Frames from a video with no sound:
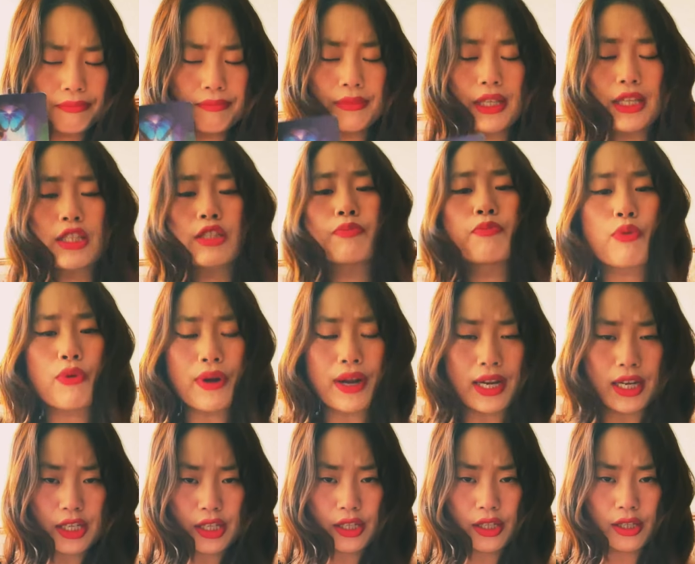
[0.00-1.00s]

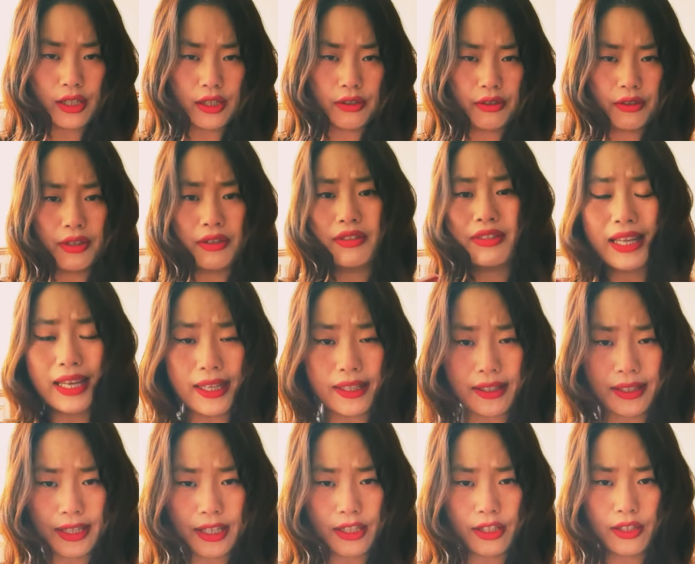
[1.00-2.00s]
express the
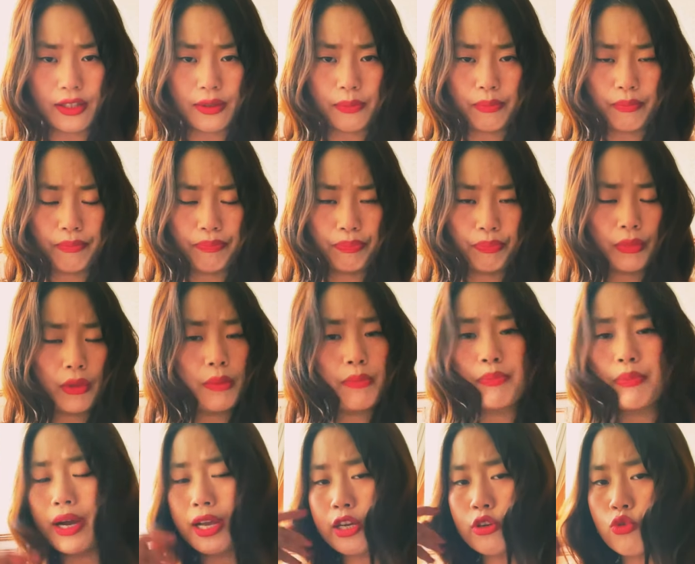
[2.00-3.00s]
sadness
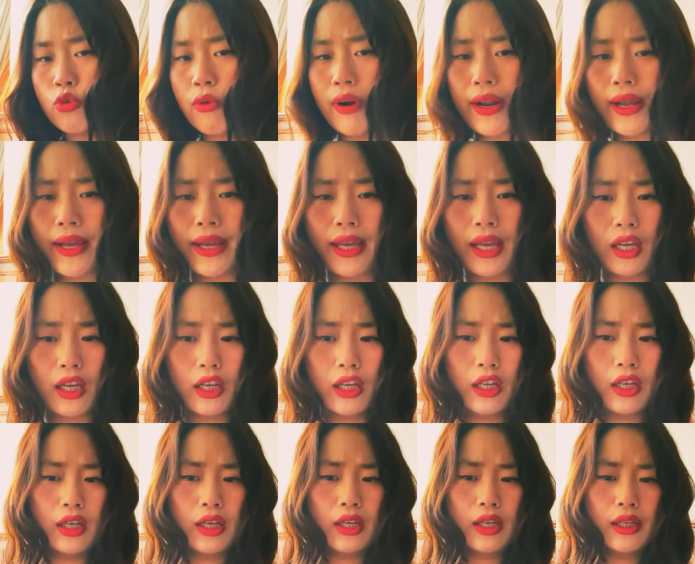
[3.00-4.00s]
by crying.
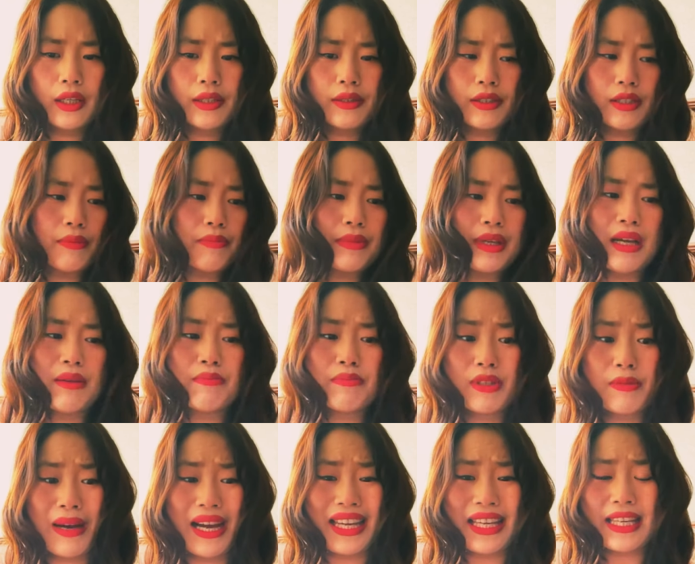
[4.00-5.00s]
Sometimes
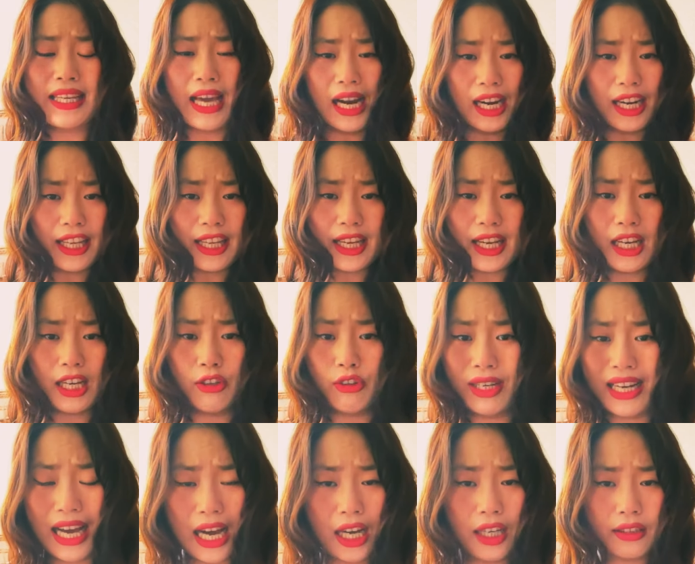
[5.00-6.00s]
by yelling out
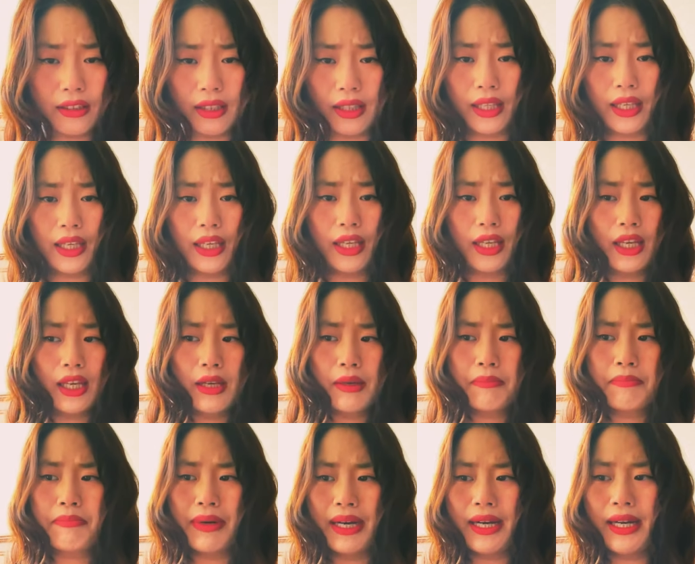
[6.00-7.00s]
loudly,
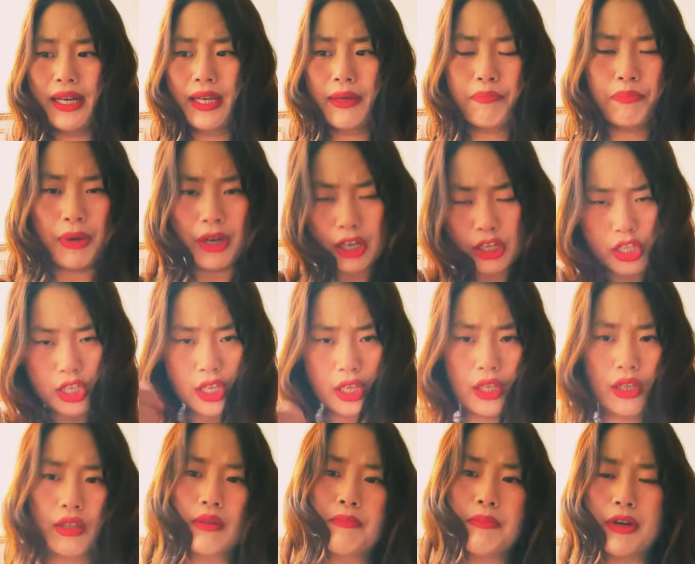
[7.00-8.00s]
by
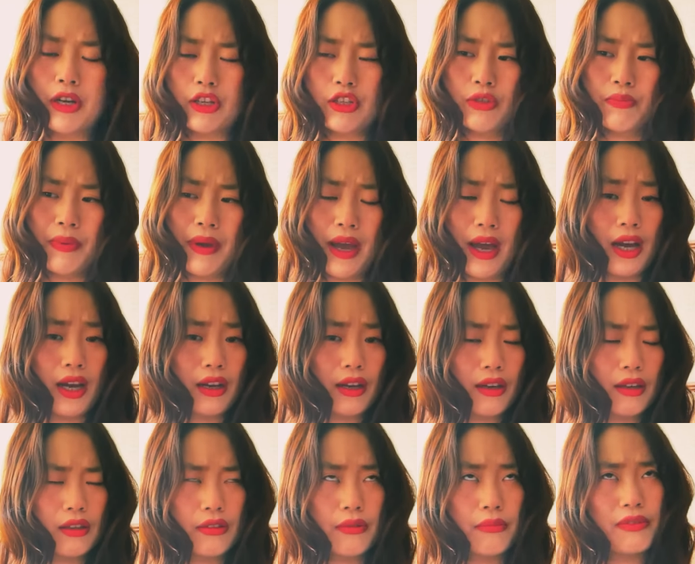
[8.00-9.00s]
punching the punch bag,
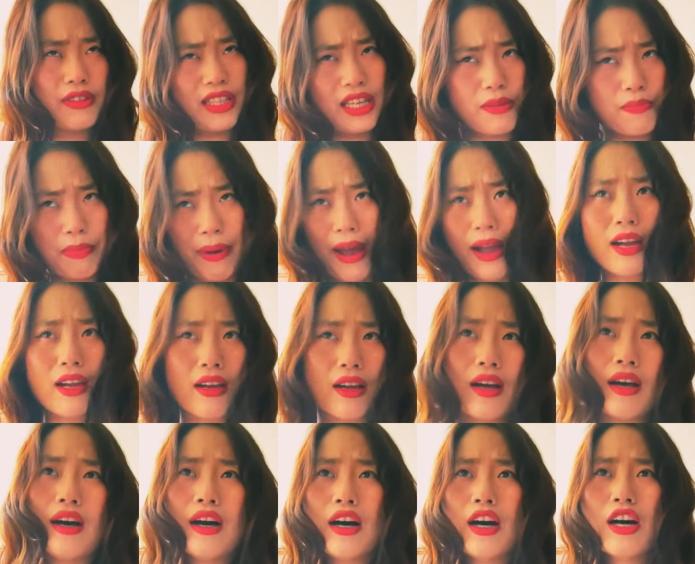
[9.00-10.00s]
sandbag,
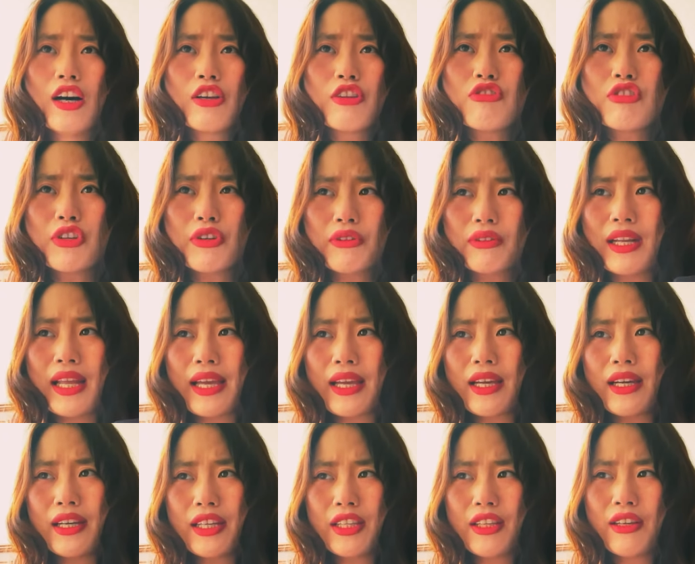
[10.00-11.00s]
you know, like,
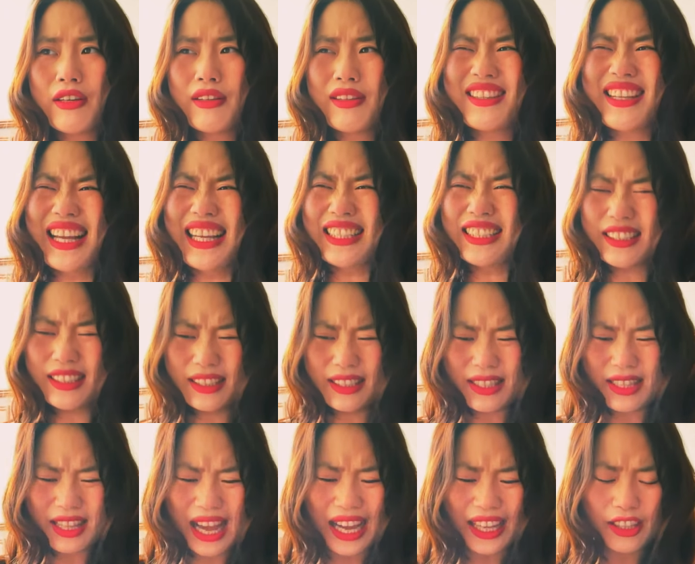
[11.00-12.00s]
you know, not
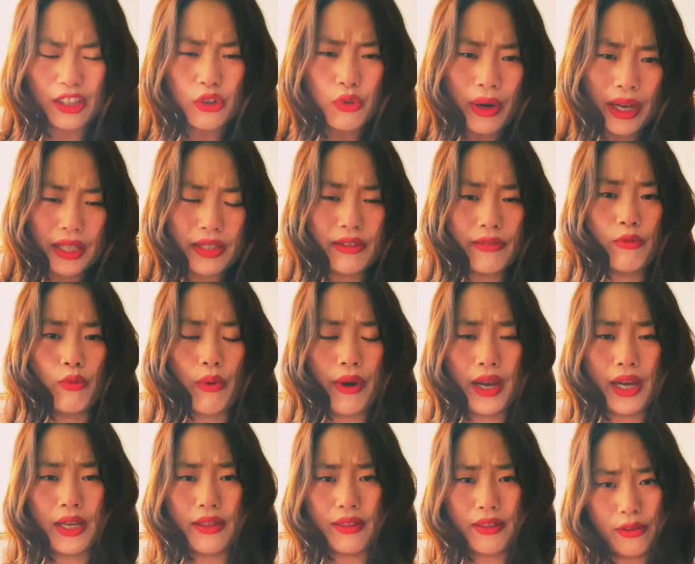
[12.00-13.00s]
that aggressive
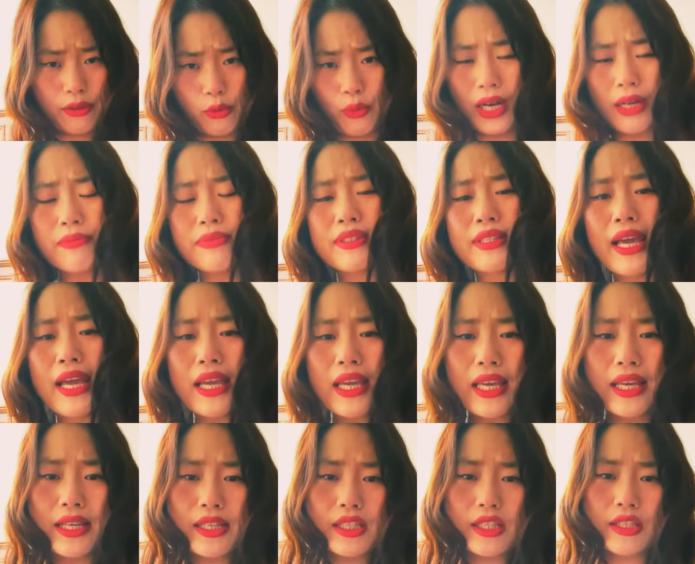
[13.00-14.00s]
way. What I'm saying
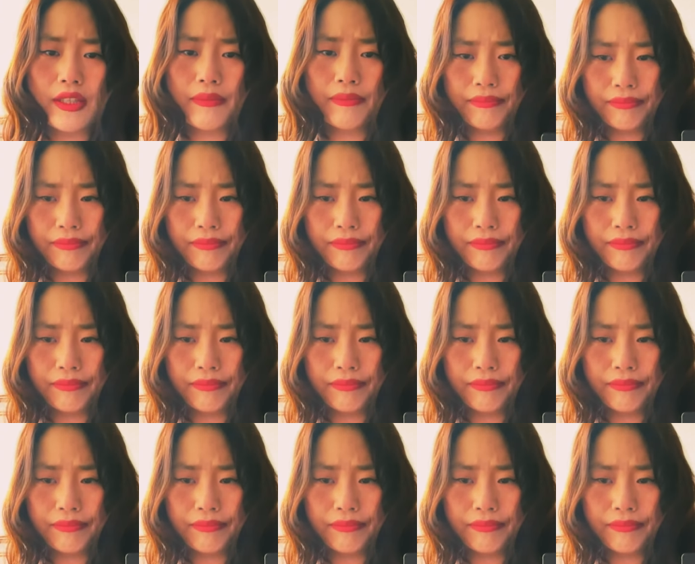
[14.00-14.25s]
is,